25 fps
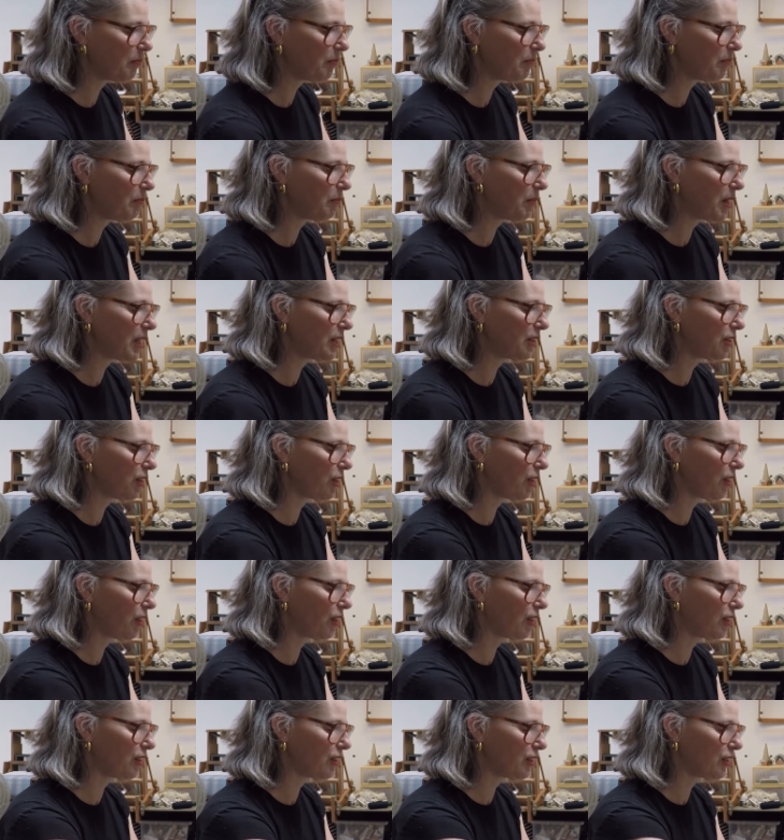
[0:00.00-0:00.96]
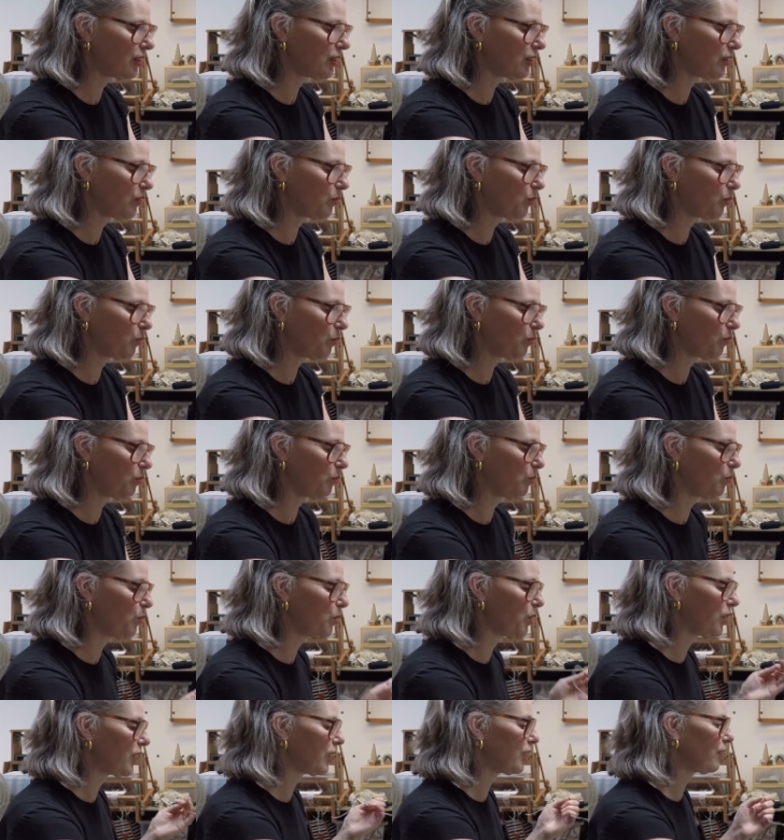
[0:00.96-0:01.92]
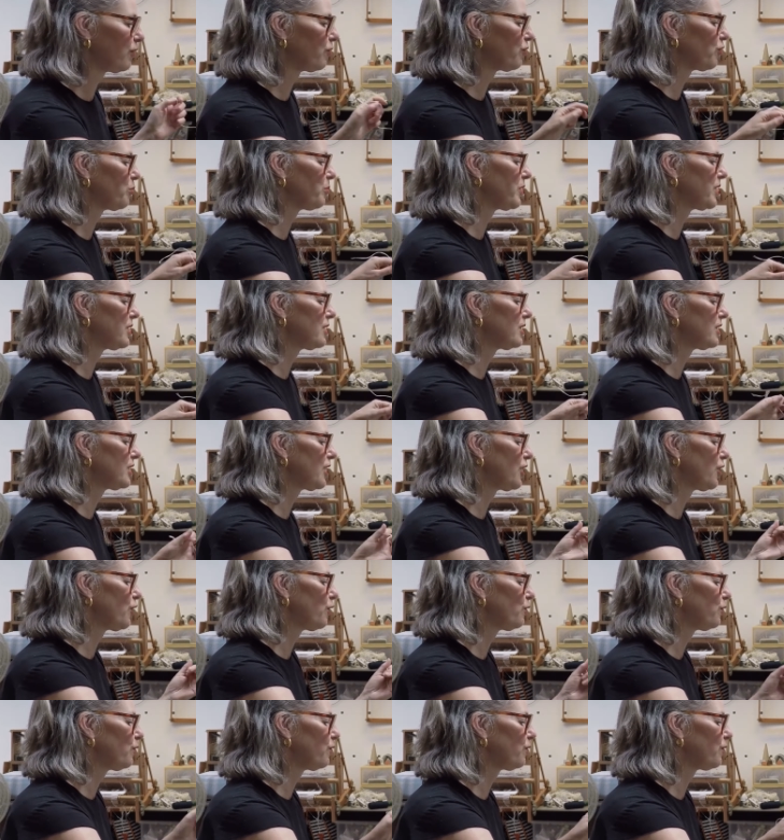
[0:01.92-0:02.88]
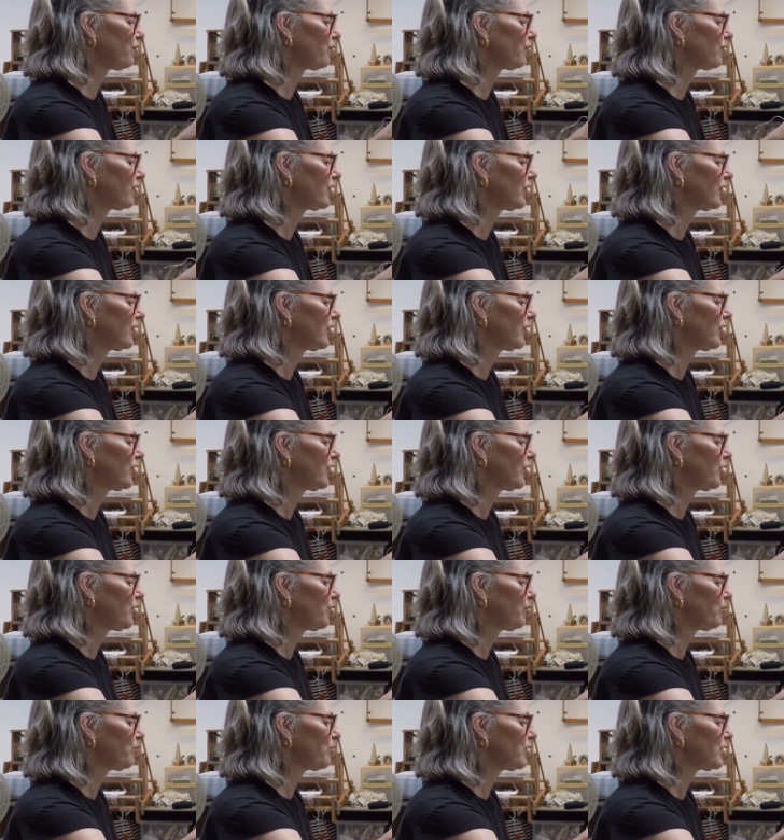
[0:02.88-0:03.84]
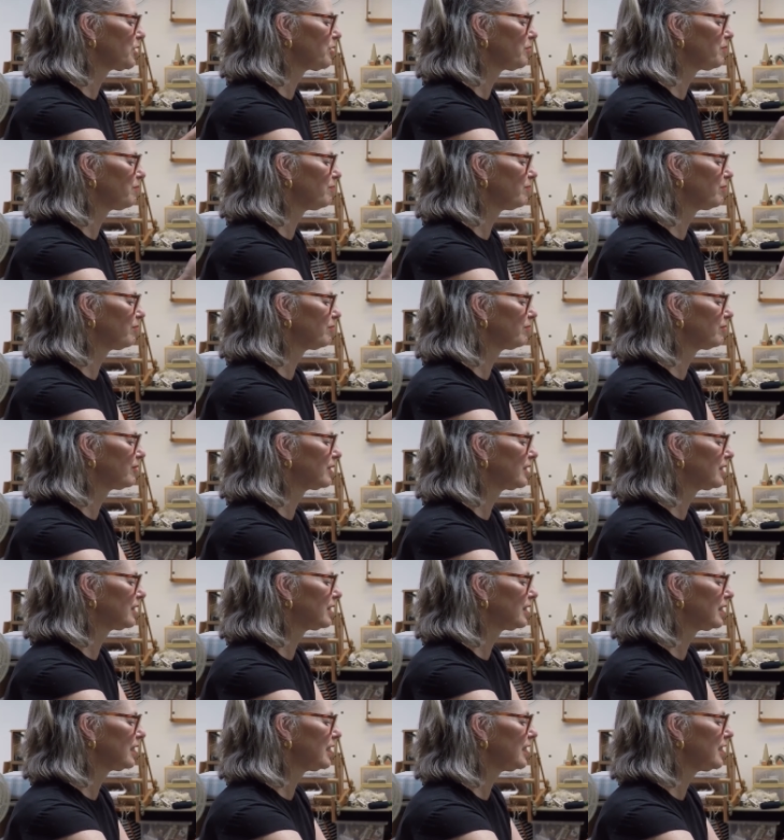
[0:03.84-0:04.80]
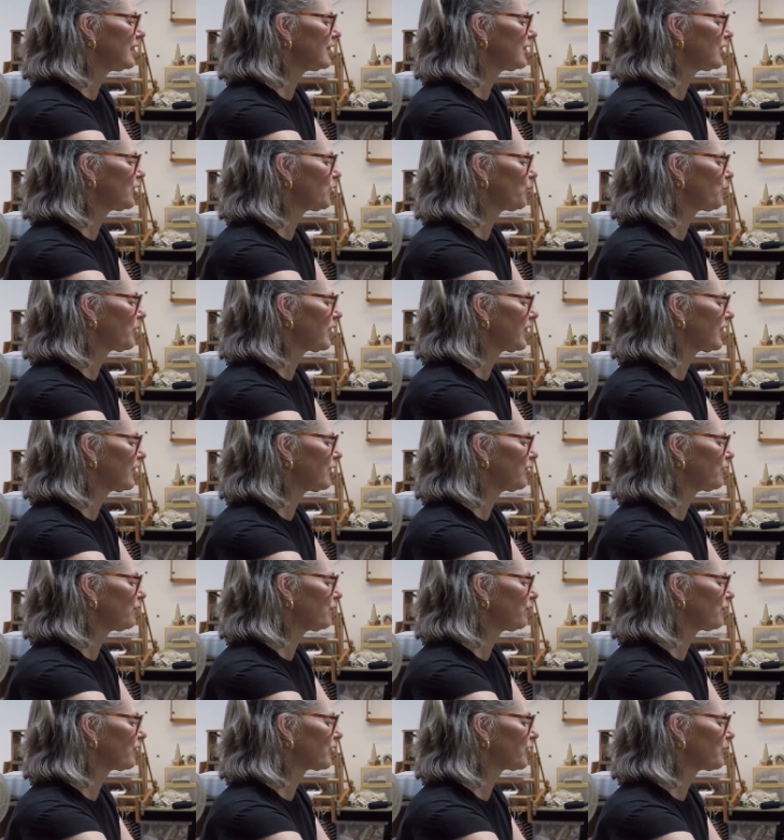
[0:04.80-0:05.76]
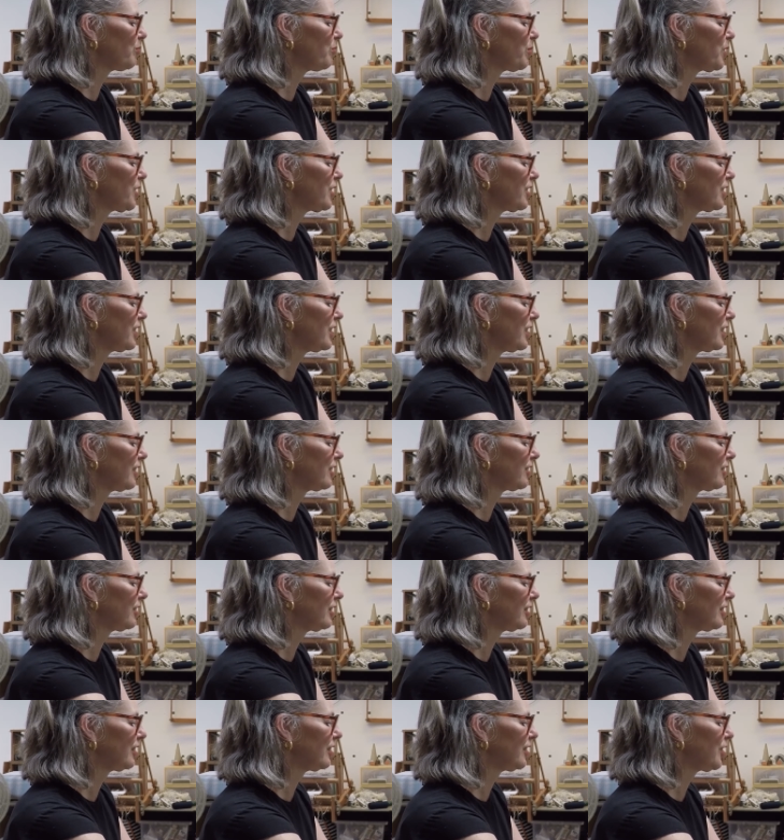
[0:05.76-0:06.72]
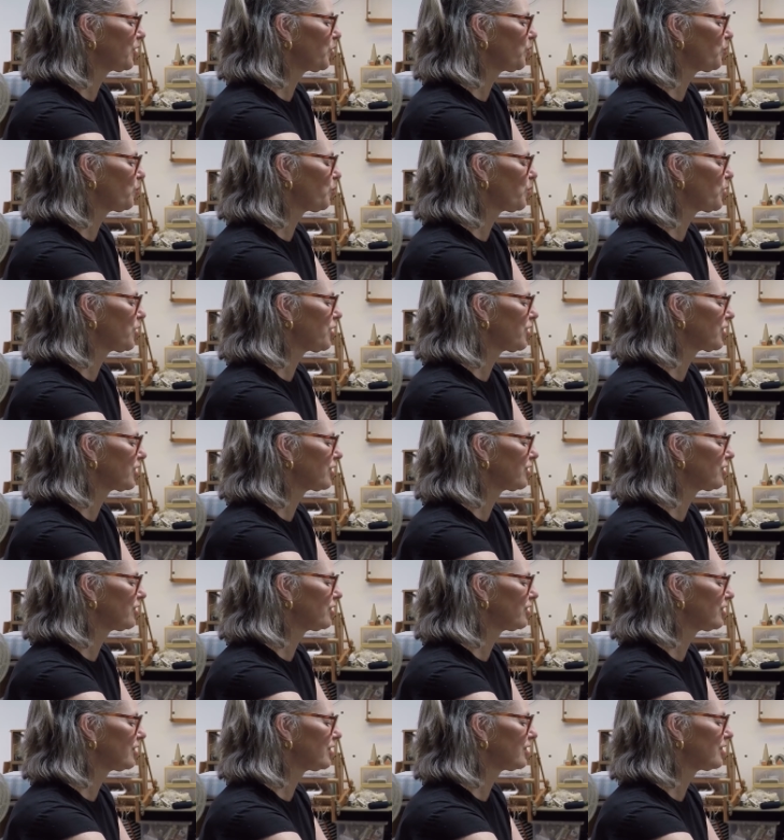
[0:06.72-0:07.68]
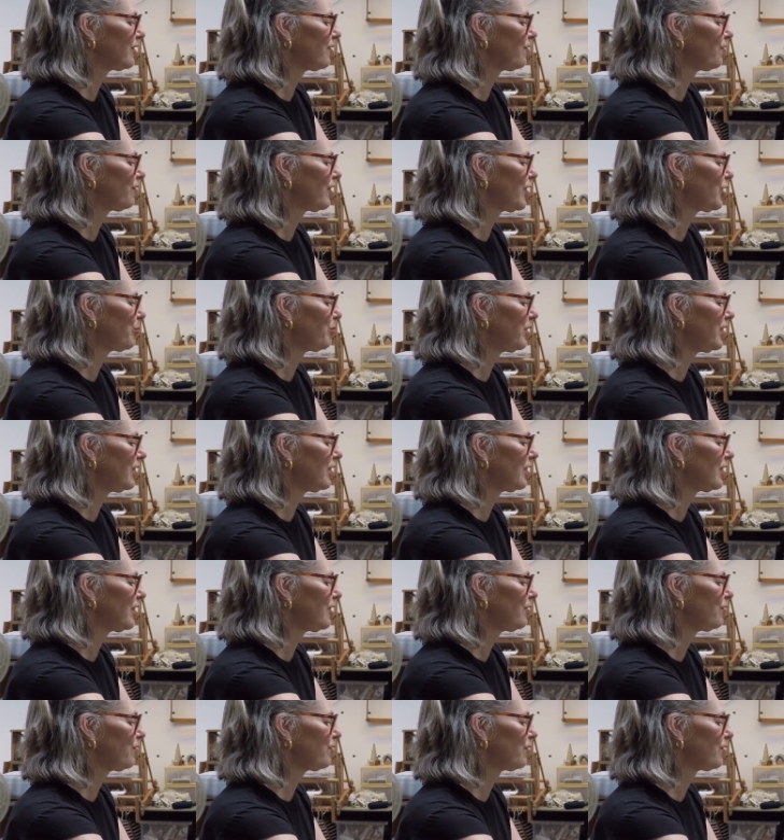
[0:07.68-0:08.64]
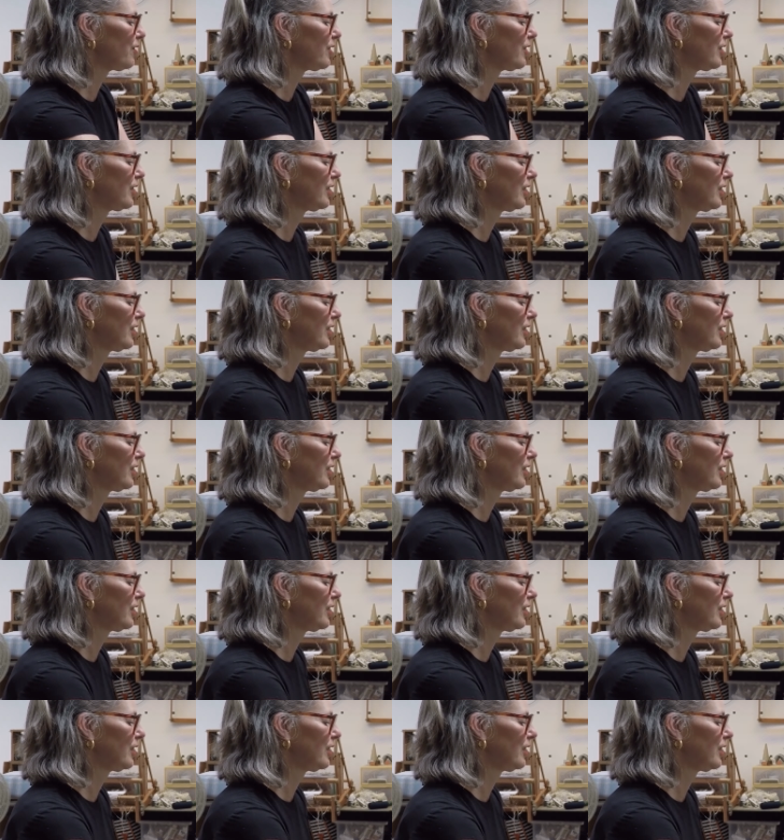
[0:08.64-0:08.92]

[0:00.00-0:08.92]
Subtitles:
meant that working for myself was an easier way of combining, work and family life.